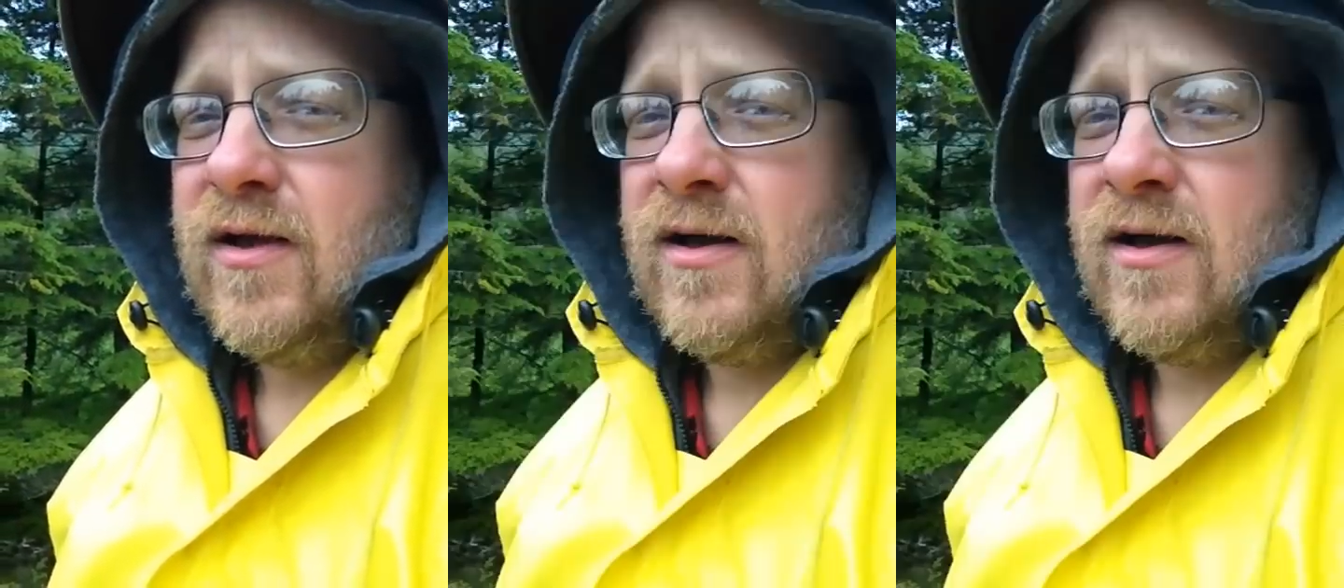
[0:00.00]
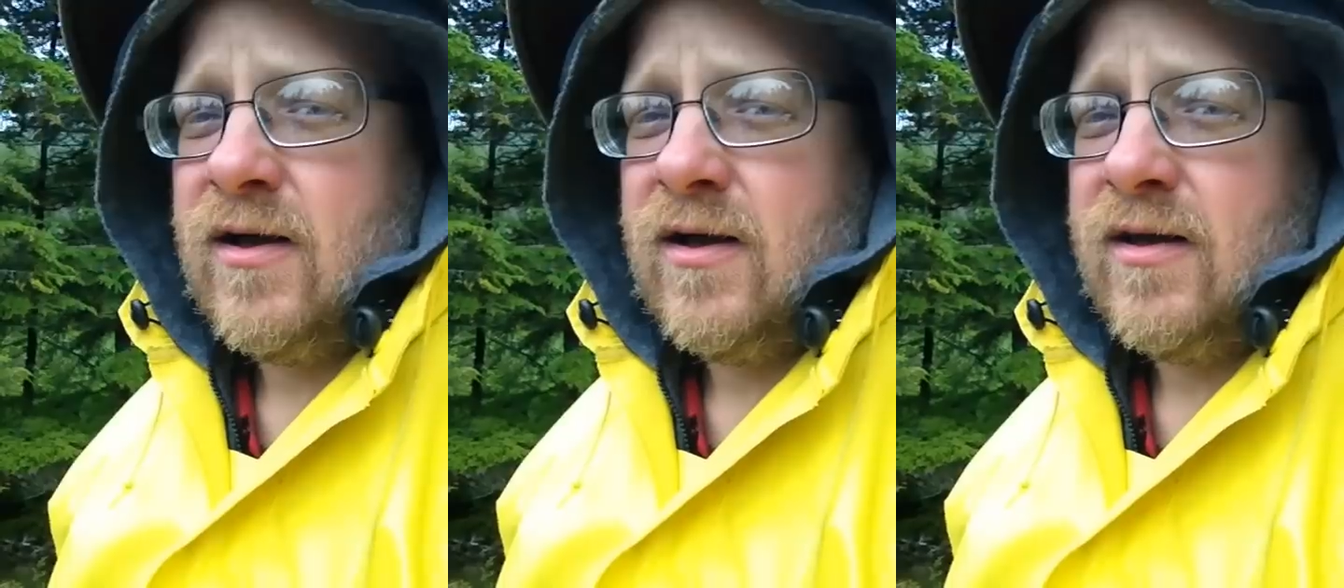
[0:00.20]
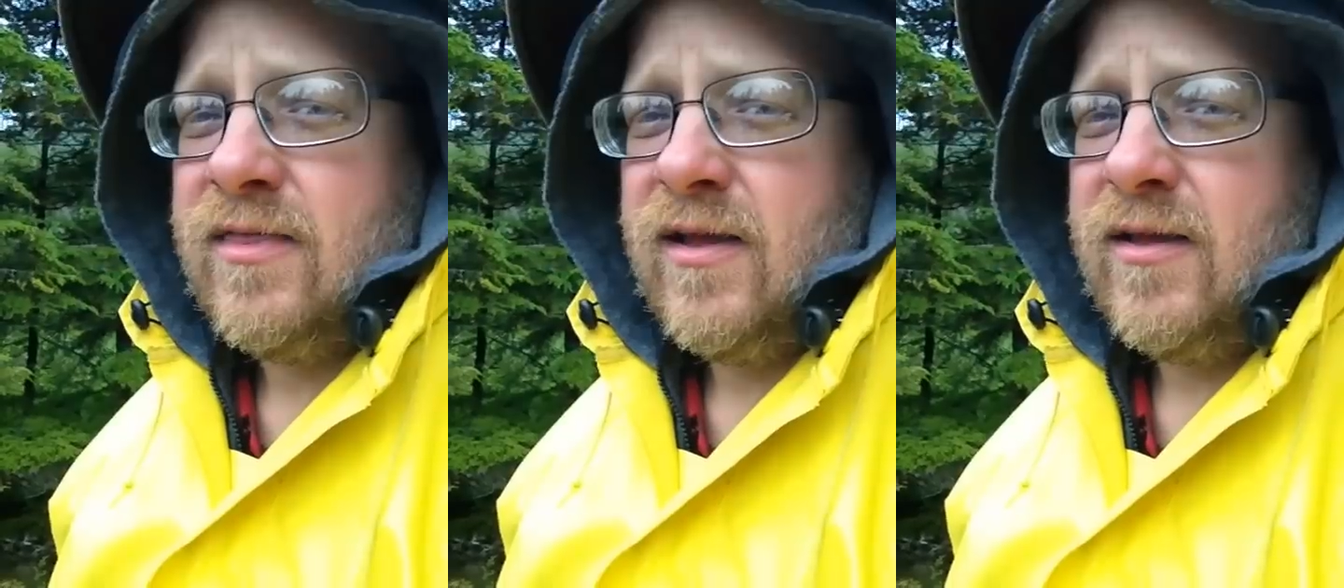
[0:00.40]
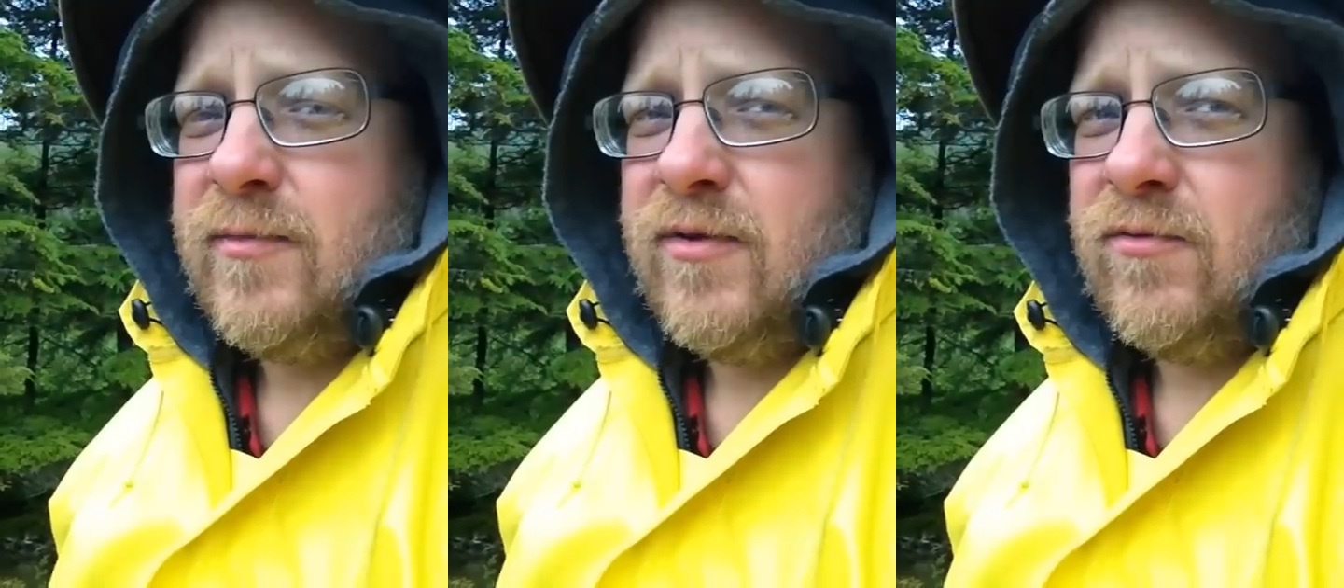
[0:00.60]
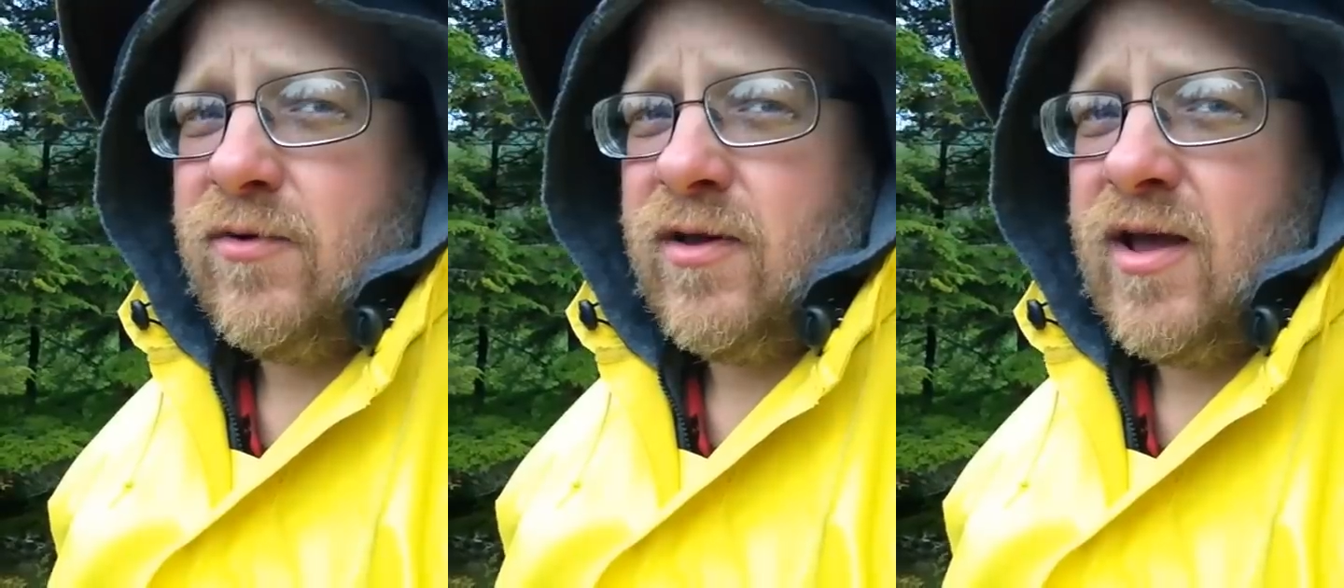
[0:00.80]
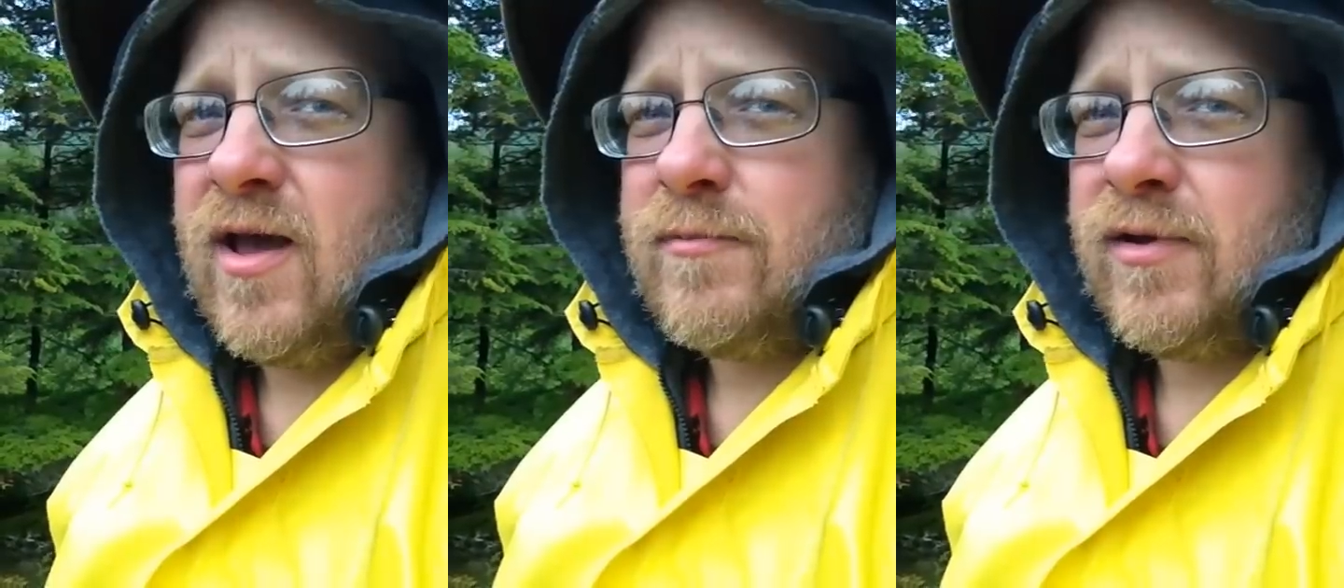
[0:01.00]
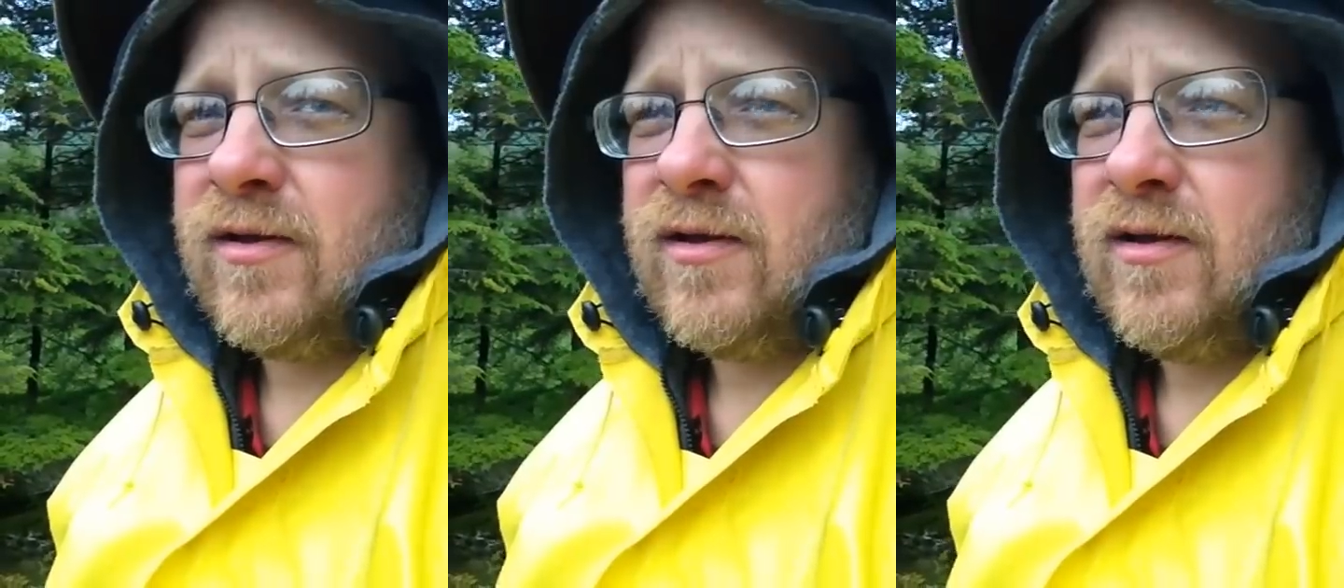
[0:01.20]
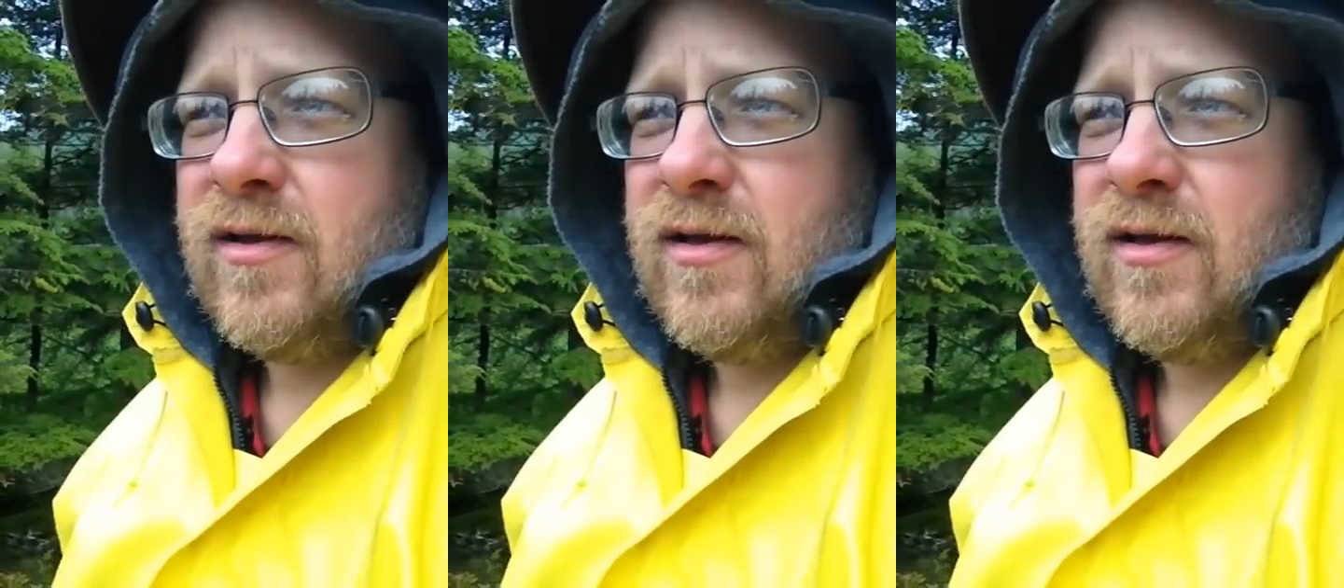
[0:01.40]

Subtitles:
I think he'd be real happy.